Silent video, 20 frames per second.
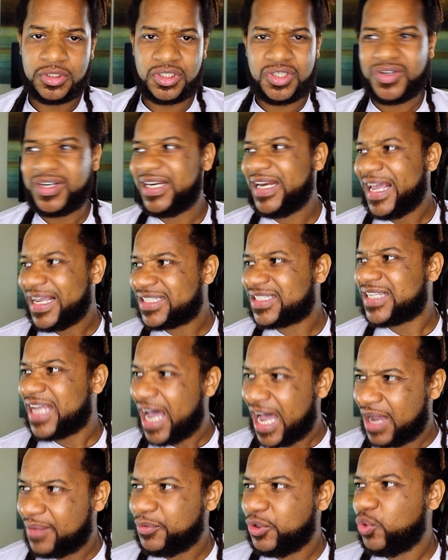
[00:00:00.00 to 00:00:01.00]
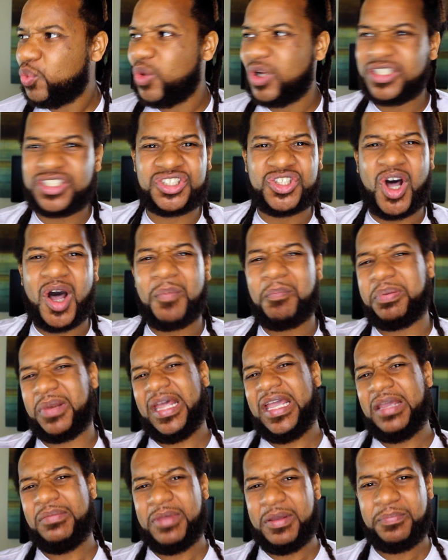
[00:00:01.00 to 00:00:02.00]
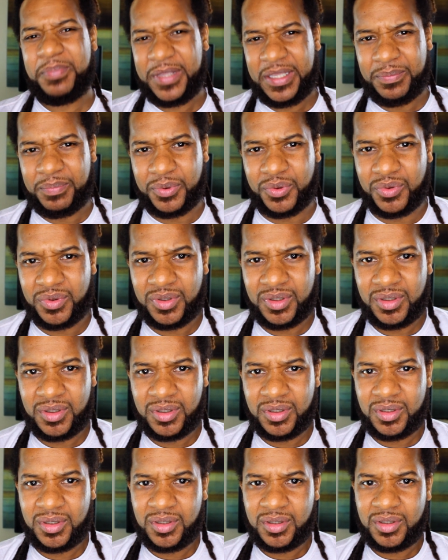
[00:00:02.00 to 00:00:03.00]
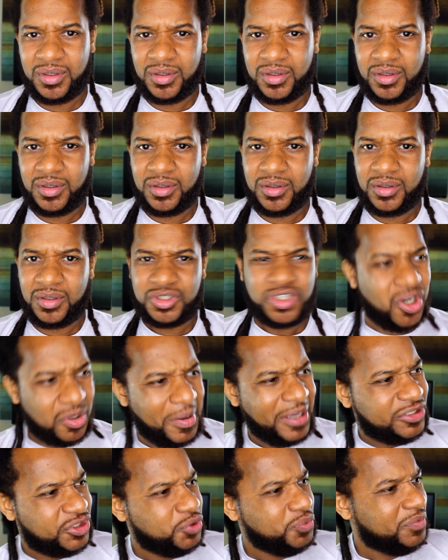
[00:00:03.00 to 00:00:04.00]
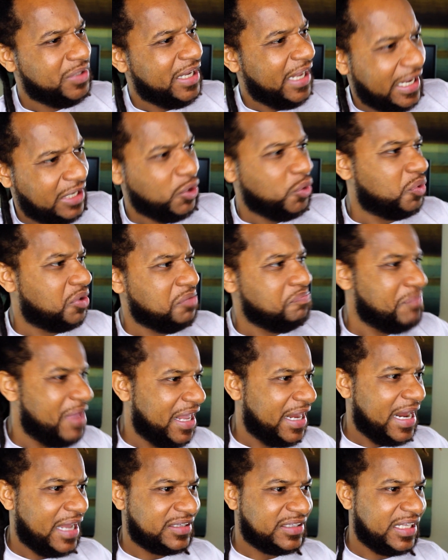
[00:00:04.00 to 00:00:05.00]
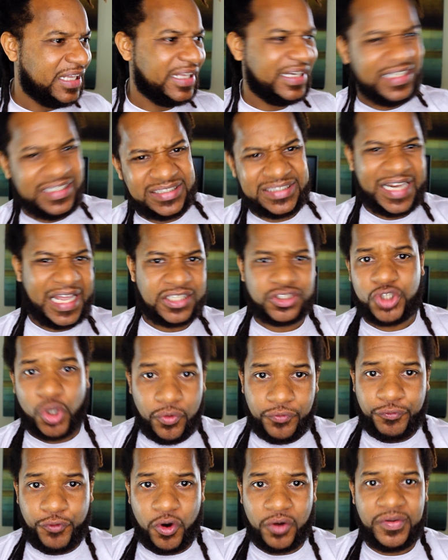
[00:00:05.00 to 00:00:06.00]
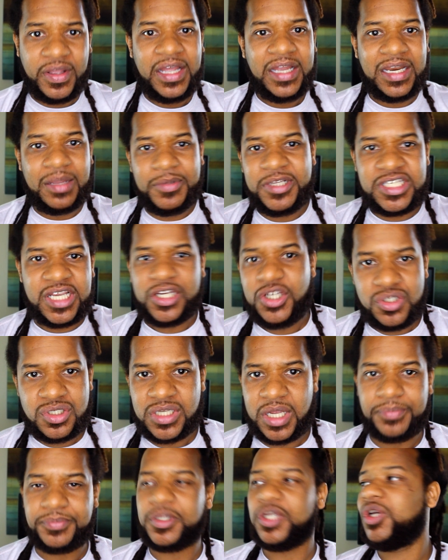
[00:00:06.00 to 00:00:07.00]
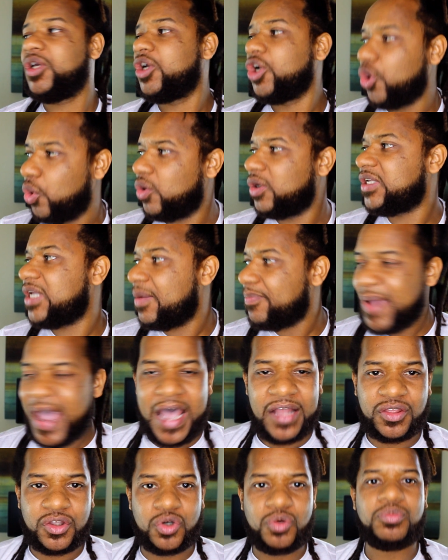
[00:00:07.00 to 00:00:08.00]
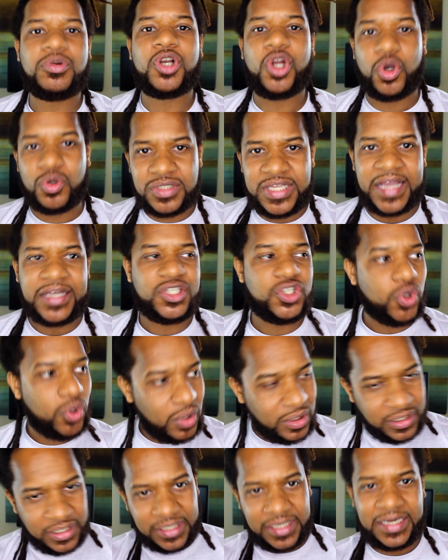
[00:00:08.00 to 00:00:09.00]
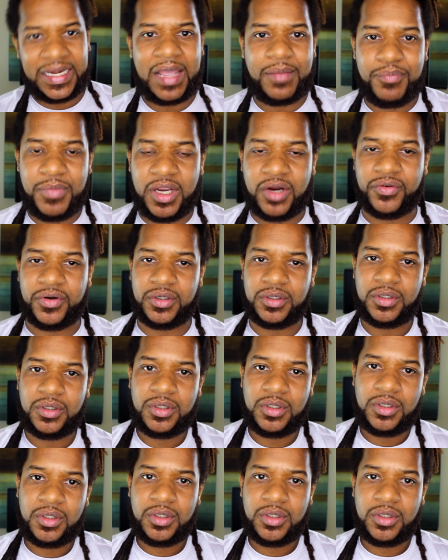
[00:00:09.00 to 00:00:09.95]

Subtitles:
So the next time you want to start blaming people, talking about you ain't no good man out there and this and that and so forth, let me tell you something. Go in your bathroom, close that door, and look in that mirror.